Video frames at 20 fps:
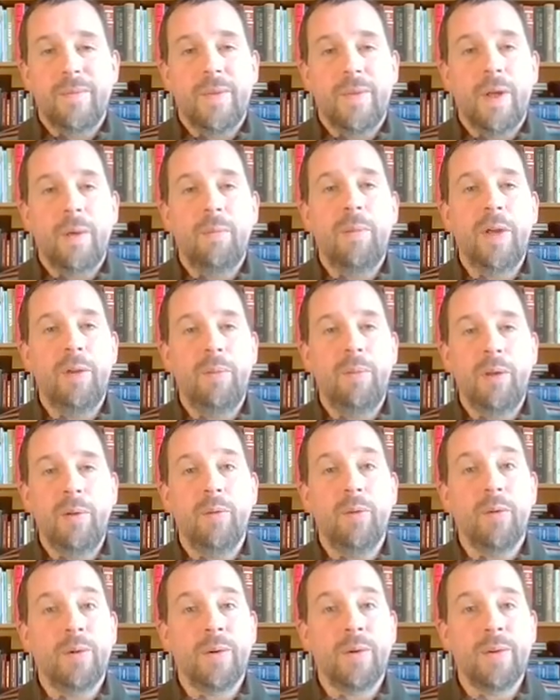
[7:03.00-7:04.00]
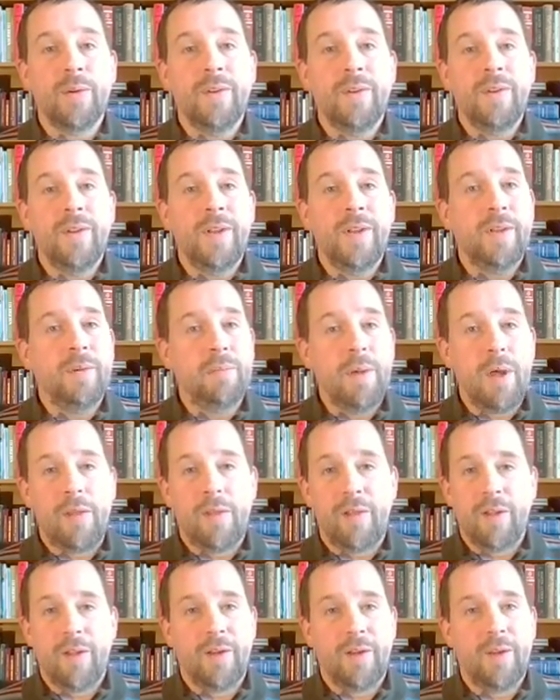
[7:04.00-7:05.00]
a baby born in
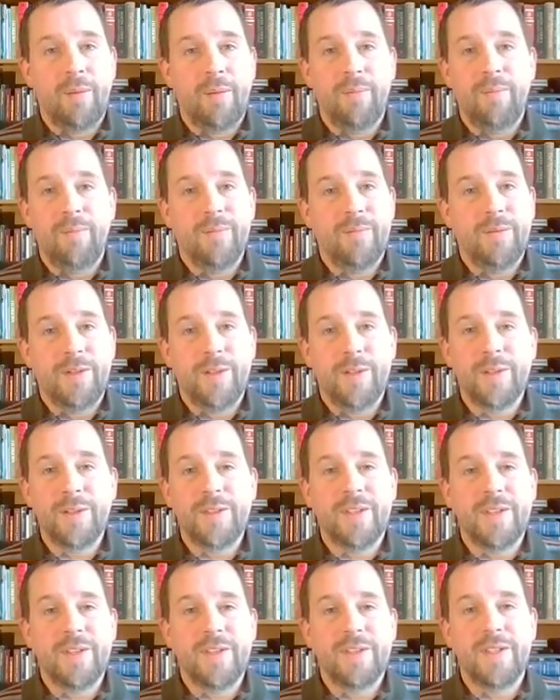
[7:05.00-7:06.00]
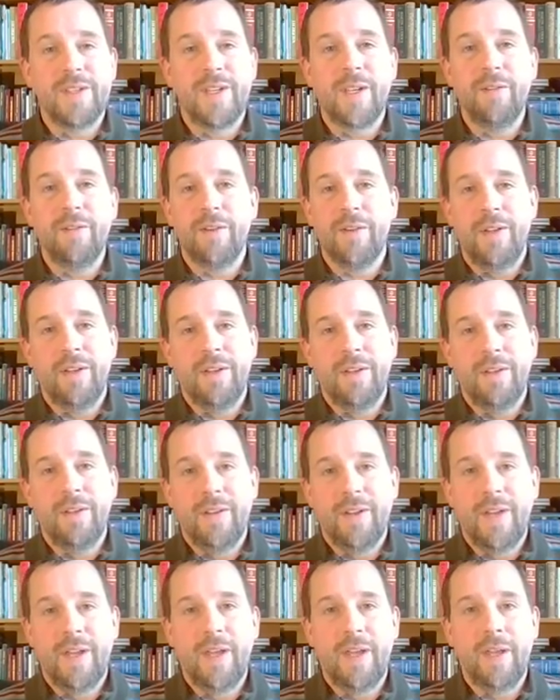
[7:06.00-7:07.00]
Bethlehem, just as David
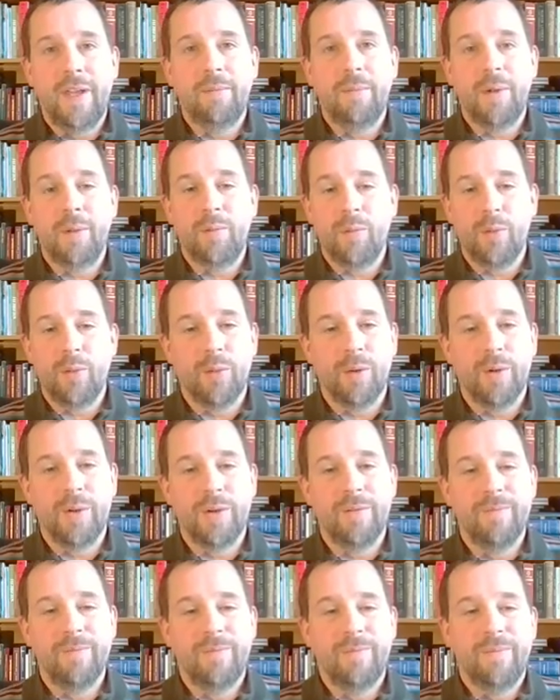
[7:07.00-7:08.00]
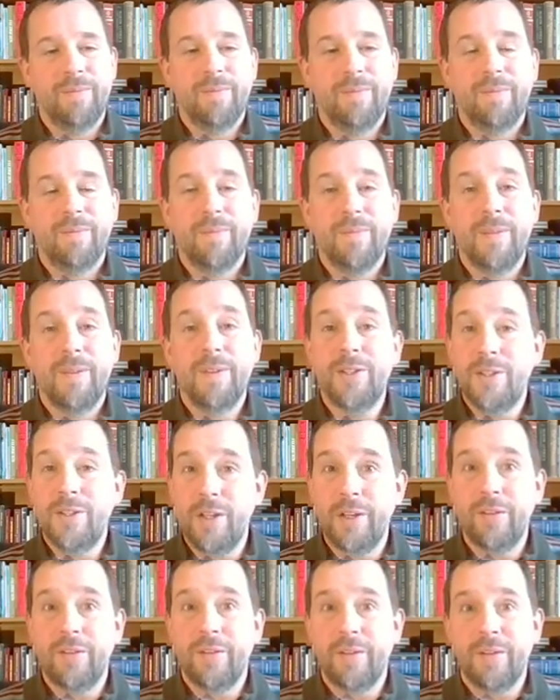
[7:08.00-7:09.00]
had been born,
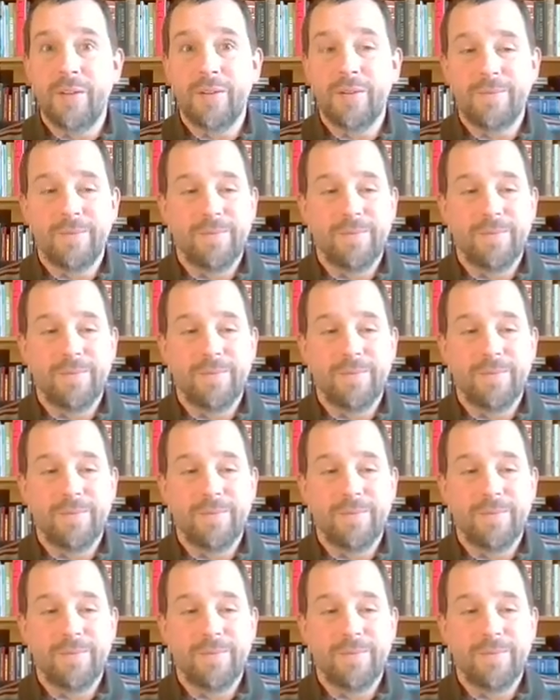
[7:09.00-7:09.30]
Jesus.